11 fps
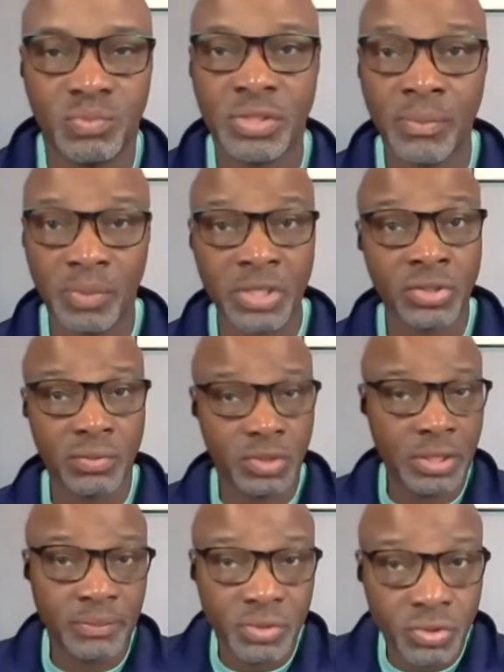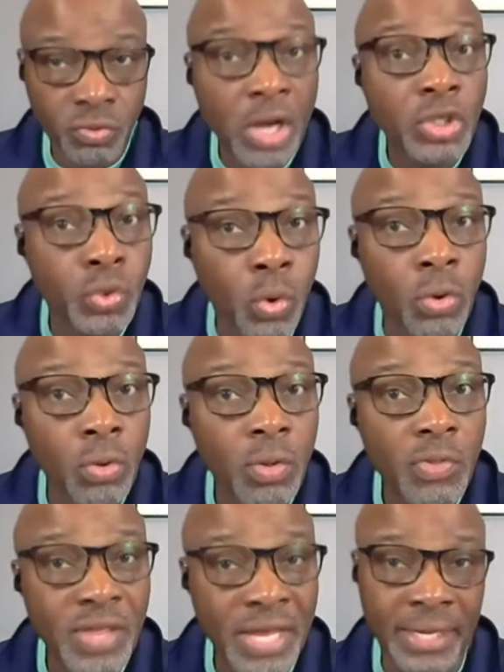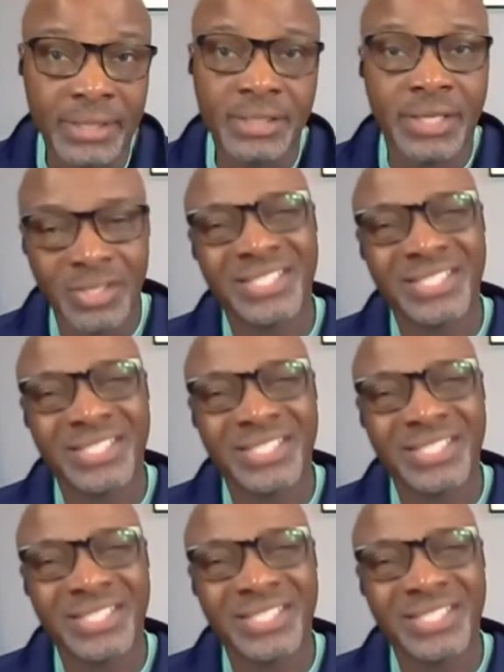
some structural things,